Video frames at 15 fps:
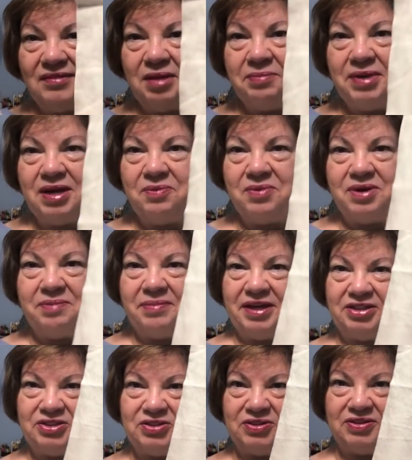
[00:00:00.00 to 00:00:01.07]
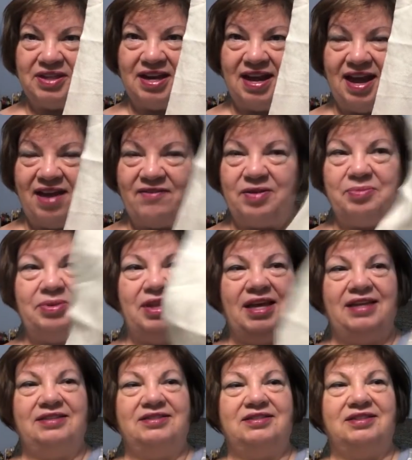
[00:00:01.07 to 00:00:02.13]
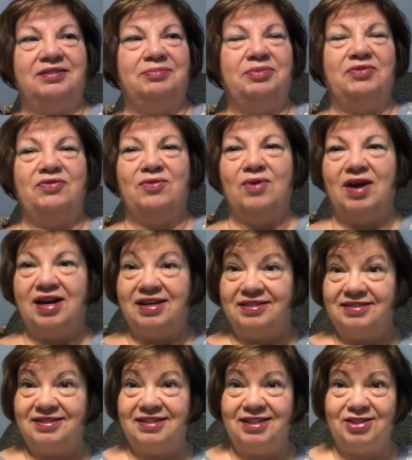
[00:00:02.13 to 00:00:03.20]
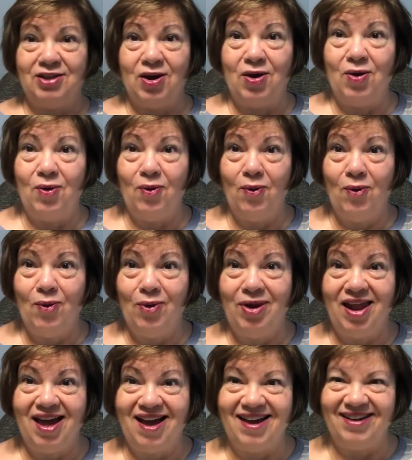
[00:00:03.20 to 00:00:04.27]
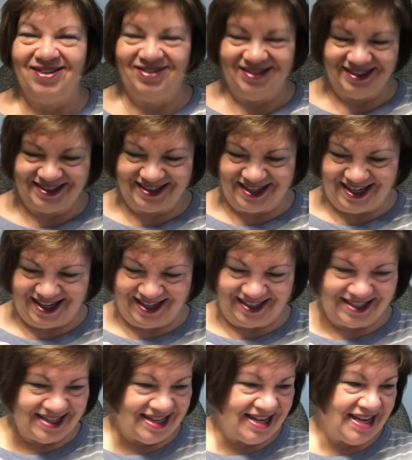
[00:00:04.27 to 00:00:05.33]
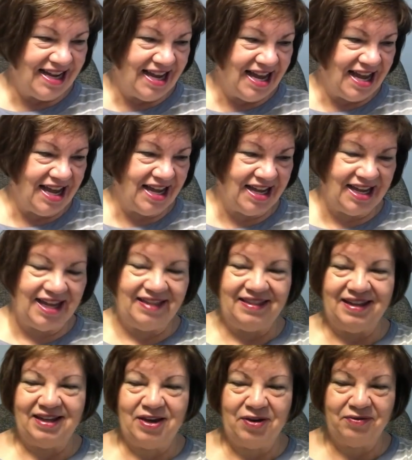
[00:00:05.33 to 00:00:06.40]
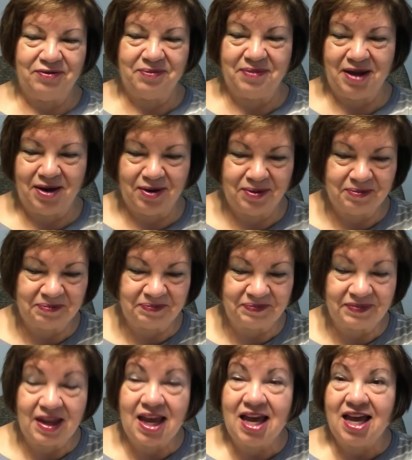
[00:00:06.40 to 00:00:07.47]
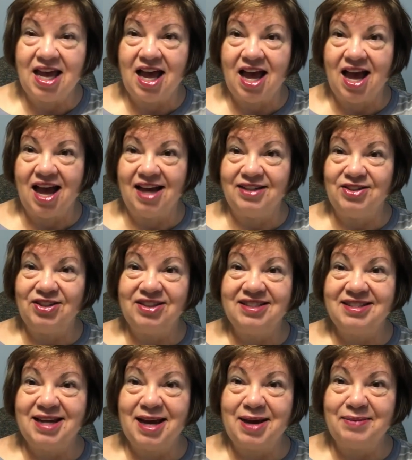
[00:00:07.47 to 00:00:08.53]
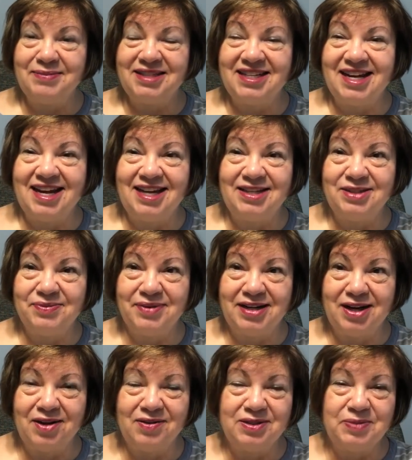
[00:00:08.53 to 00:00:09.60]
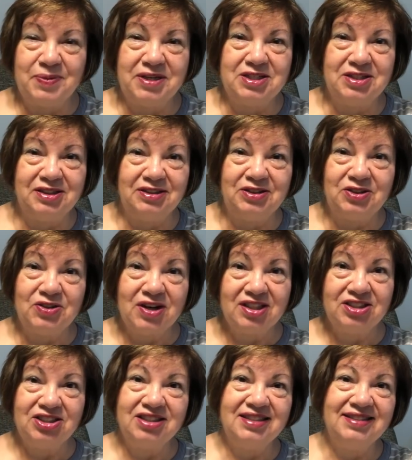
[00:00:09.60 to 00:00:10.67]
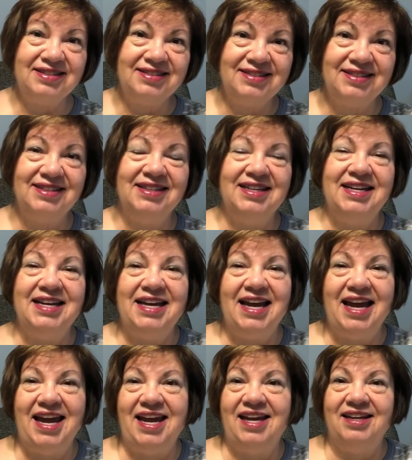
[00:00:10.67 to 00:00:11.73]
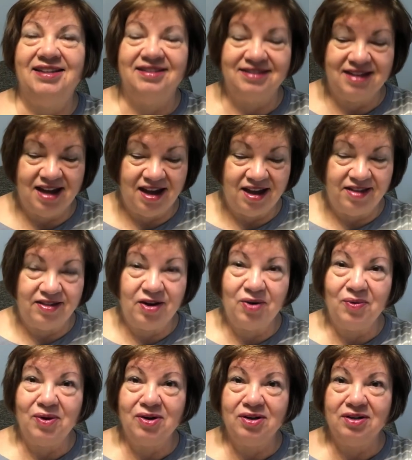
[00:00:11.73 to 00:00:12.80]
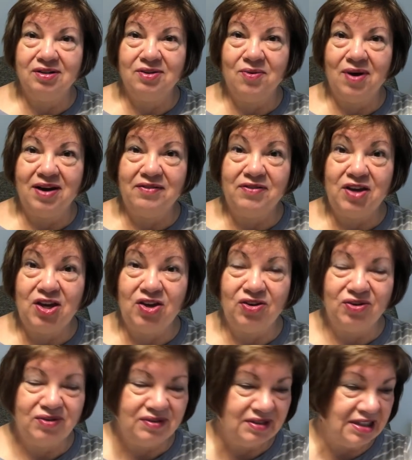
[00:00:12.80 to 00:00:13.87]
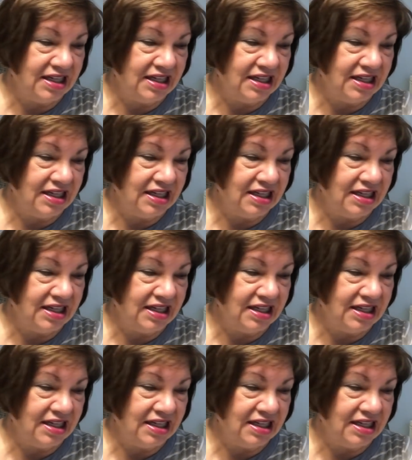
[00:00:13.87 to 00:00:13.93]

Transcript: but I wanna make sure that I have it placed before I stitch a whole lot on this thing and then go from there. I took the time today to read all the special instructions, and there were quite a few.